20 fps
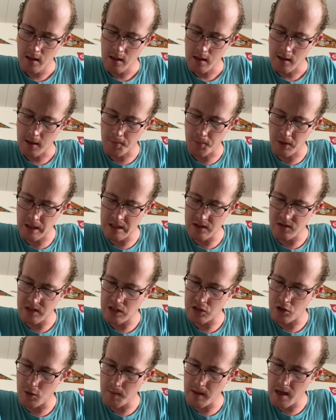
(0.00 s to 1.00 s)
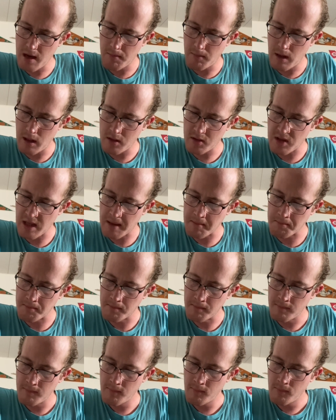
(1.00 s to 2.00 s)
The prince is to be among them,
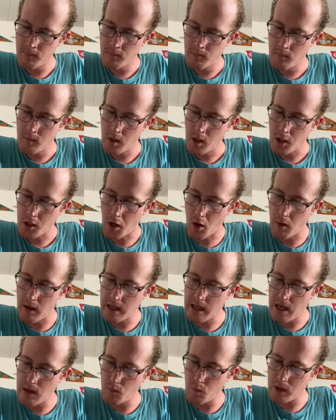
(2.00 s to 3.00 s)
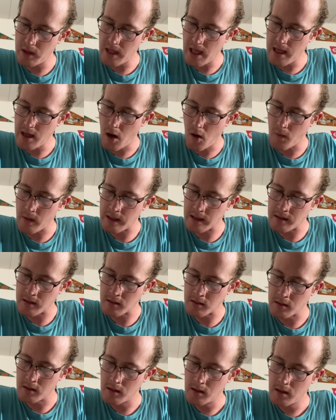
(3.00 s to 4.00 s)
going in when they go in,
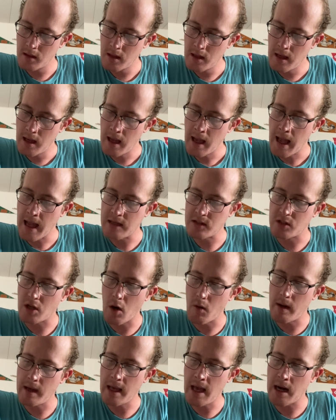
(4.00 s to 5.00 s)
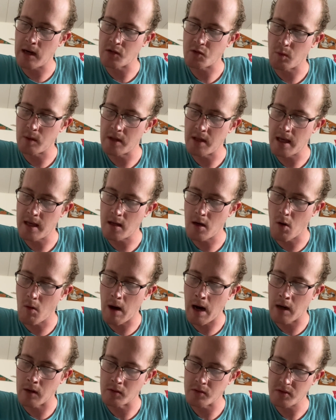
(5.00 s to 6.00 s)
and going out when they go
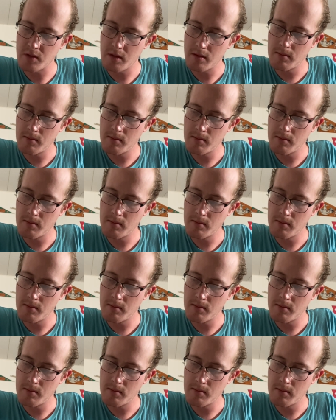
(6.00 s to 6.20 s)
out.